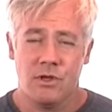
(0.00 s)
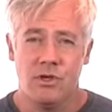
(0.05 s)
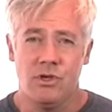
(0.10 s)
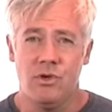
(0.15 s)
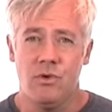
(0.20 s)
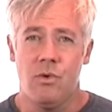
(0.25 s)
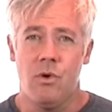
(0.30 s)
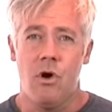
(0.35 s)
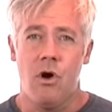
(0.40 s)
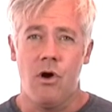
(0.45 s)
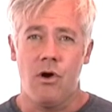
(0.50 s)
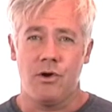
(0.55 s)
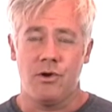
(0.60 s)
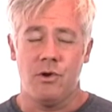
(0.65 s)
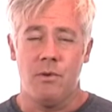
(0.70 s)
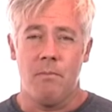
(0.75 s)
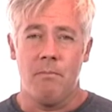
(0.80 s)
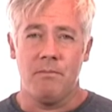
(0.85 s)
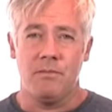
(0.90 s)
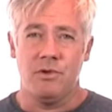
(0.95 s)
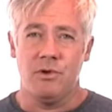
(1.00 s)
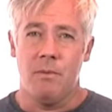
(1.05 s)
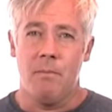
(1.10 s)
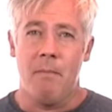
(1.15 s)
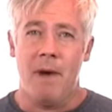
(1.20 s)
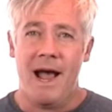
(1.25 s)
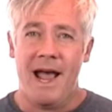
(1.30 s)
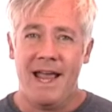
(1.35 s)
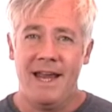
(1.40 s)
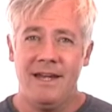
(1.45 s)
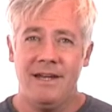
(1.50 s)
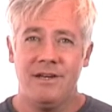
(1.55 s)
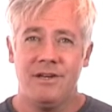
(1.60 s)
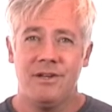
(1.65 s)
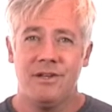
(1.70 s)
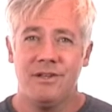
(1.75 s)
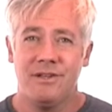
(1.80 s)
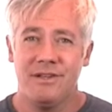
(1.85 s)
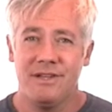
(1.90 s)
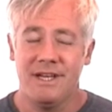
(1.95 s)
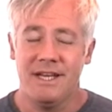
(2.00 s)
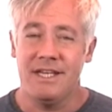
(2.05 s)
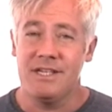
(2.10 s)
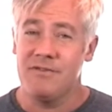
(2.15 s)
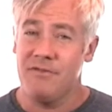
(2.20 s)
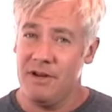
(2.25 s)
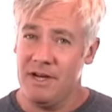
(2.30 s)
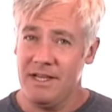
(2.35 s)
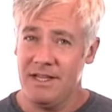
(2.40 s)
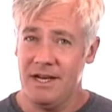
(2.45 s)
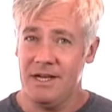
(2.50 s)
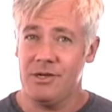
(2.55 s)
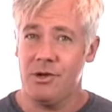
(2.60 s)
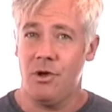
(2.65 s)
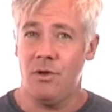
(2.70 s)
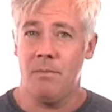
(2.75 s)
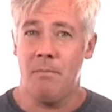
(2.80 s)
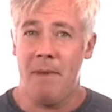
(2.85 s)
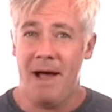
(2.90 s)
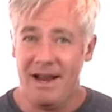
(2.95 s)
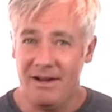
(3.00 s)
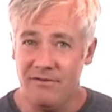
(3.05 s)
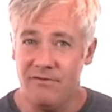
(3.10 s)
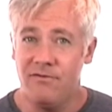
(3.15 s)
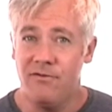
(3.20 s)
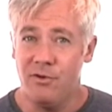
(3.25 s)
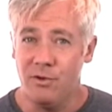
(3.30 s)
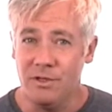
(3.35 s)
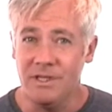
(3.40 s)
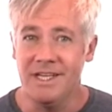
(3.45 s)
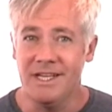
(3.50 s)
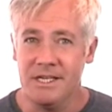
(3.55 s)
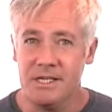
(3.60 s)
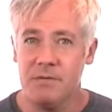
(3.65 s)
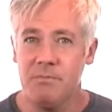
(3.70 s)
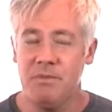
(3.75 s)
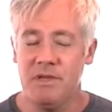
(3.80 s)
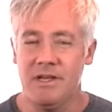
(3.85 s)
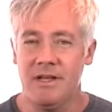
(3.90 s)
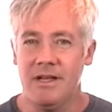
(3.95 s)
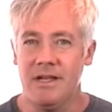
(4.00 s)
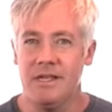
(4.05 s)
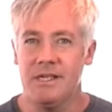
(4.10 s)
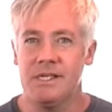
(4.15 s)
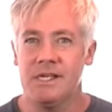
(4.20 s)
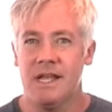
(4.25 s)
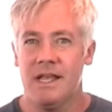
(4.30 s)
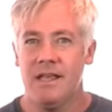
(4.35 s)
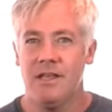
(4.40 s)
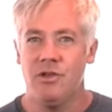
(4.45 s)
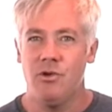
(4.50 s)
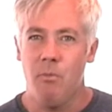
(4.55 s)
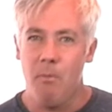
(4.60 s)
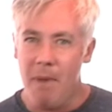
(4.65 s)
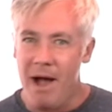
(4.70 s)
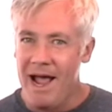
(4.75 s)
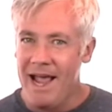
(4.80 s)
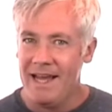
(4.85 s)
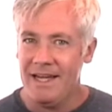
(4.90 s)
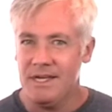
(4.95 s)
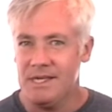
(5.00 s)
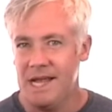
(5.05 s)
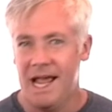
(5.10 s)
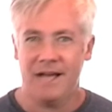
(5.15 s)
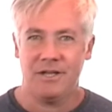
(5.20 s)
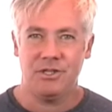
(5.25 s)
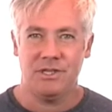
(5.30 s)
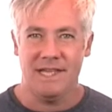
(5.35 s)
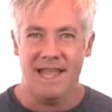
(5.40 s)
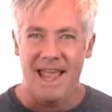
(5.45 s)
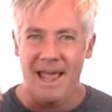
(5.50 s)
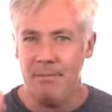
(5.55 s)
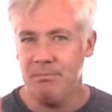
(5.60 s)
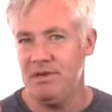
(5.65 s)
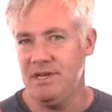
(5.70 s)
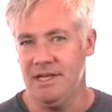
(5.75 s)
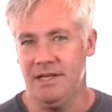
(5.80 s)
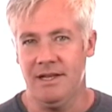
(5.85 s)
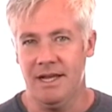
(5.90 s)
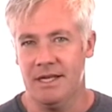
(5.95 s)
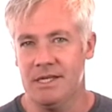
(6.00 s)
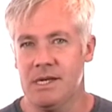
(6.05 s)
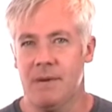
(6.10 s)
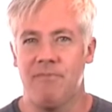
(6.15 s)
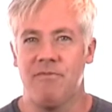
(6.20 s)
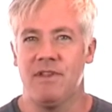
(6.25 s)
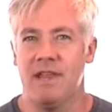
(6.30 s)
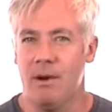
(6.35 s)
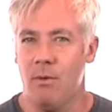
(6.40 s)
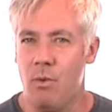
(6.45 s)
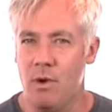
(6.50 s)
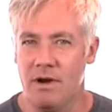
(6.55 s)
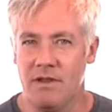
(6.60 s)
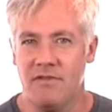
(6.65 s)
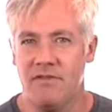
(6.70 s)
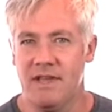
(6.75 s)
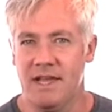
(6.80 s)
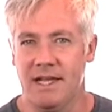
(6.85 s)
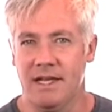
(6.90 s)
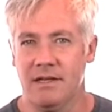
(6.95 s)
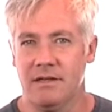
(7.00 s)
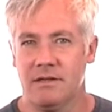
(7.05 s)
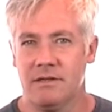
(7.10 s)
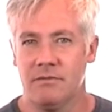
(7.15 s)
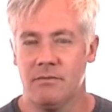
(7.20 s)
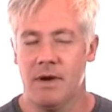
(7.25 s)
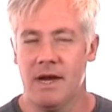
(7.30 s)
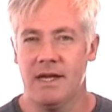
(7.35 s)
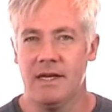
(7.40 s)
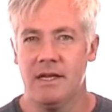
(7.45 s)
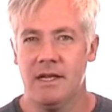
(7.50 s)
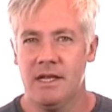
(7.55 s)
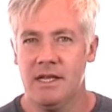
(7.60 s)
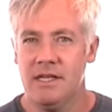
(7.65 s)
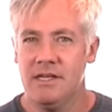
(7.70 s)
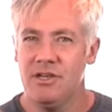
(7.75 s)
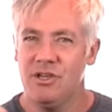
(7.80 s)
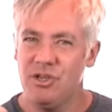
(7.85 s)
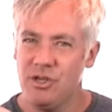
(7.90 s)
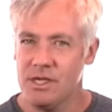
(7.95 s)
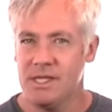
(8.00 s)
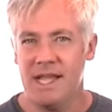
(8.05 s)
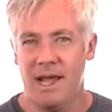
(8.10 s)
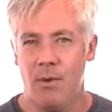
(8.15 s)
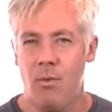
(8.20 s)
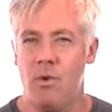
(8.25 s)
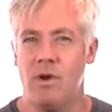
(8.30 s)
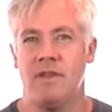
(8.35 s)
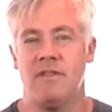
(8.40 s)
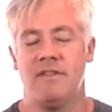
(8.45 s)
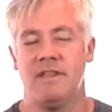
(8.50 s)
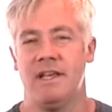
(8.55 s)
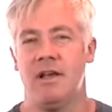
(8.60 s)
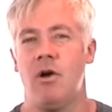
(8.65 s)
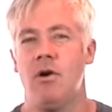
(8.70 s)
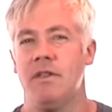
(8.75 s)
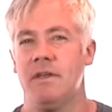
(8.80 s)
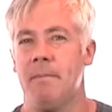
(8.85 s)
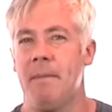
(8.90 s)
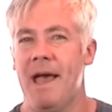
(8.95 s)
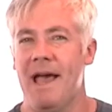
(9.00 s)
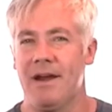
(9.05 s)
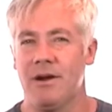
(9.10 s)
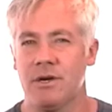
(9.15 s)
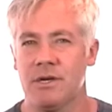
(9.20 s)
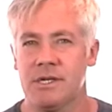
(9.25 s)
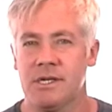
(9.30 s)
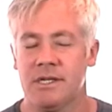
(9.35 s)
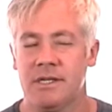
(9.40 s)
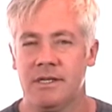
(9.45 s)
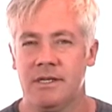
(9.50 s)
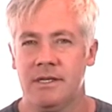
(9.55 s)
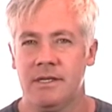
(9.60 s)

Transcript: Your mind. It's funny that it's called mindfulness because your mind is actually empty except for that one thing, right? Just that one thing, all that matters.